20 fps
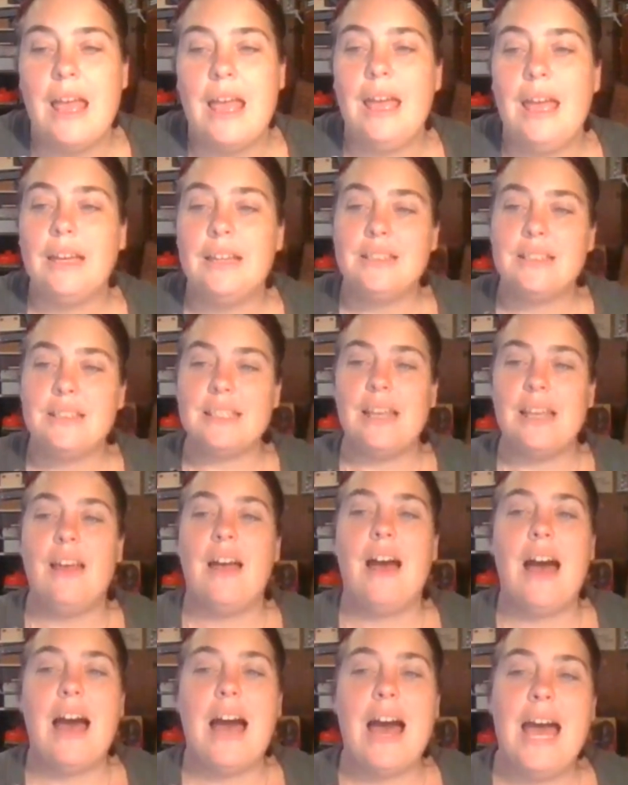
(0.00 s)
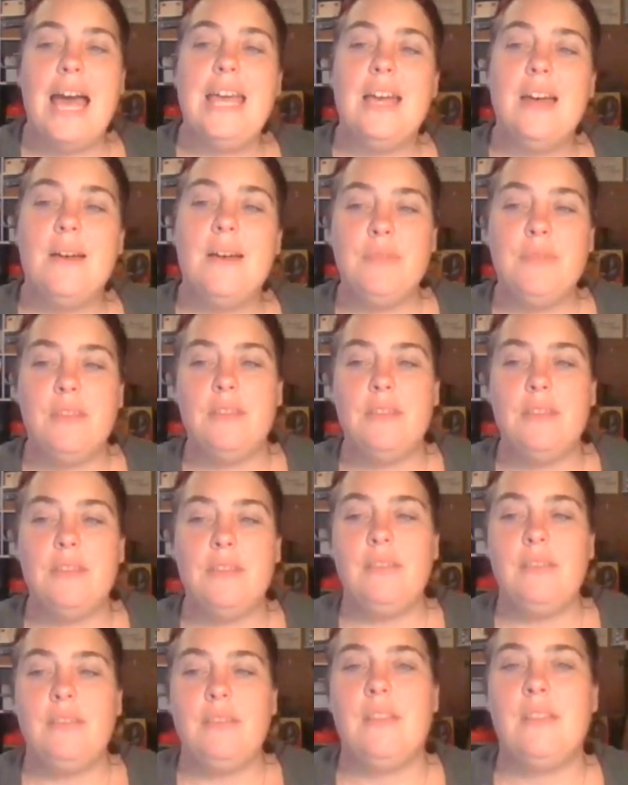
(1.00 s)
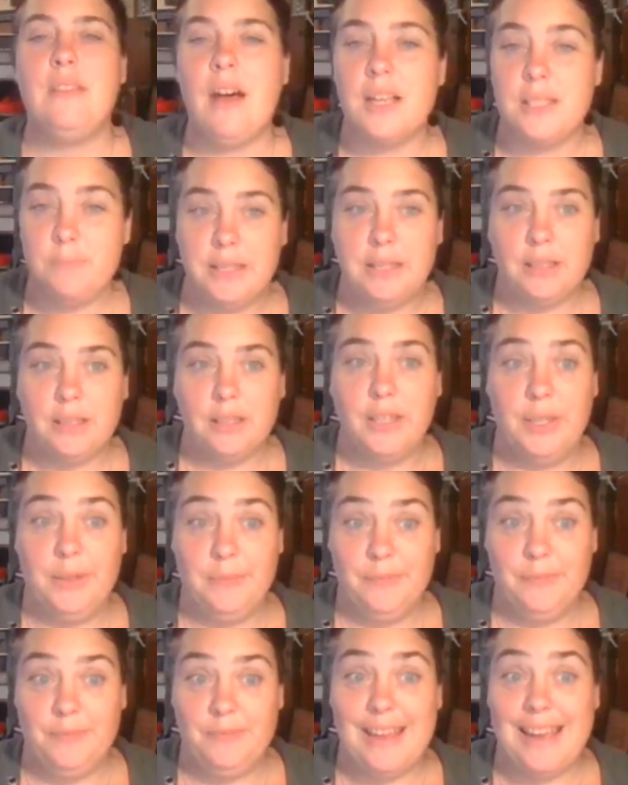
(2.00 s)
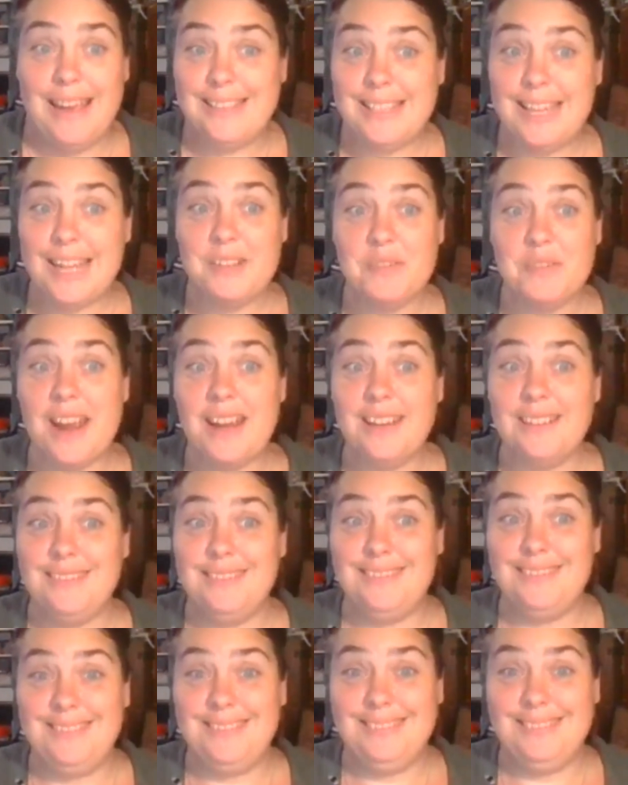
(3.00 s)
is I am the hospitaler. I said it right.